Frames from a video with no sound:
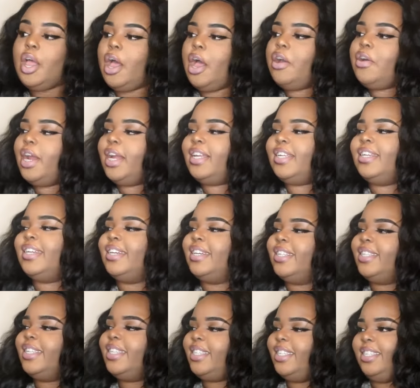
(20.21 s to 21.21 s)
Alright,
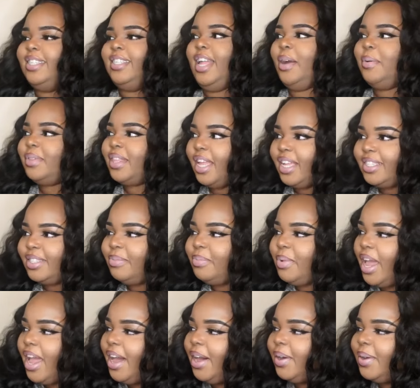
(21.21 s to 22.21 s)
this is not what that's
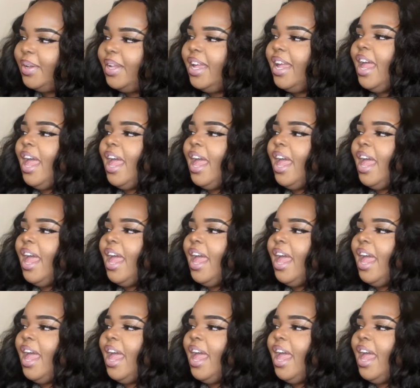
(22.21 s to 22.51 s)
about.